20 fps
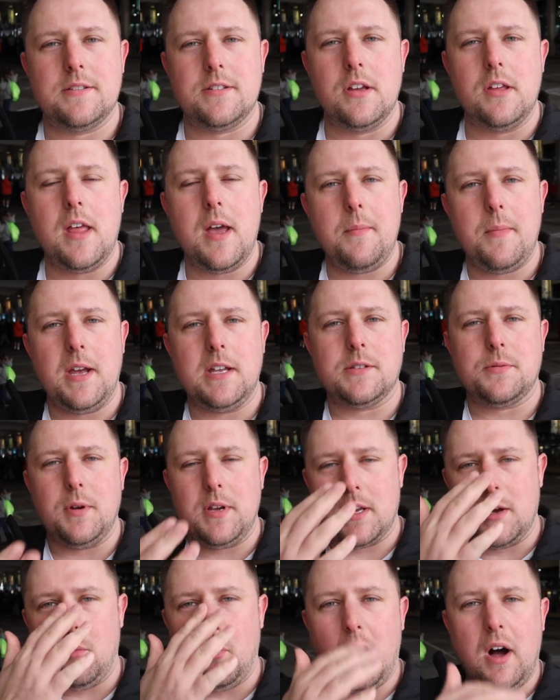so that means we
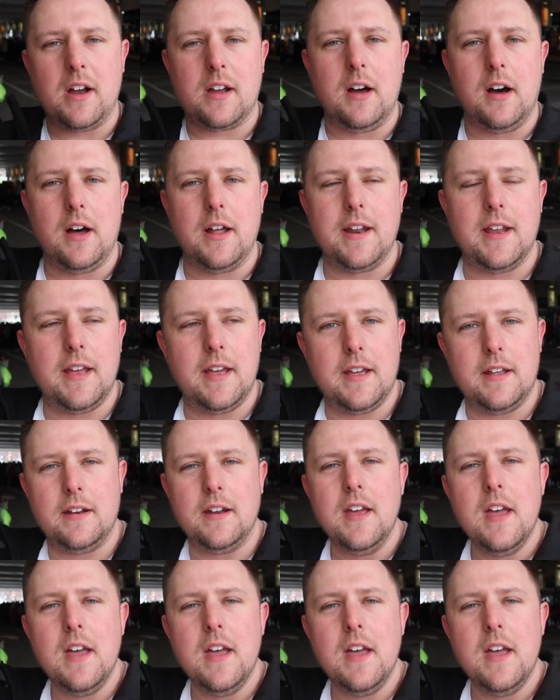can walk on in.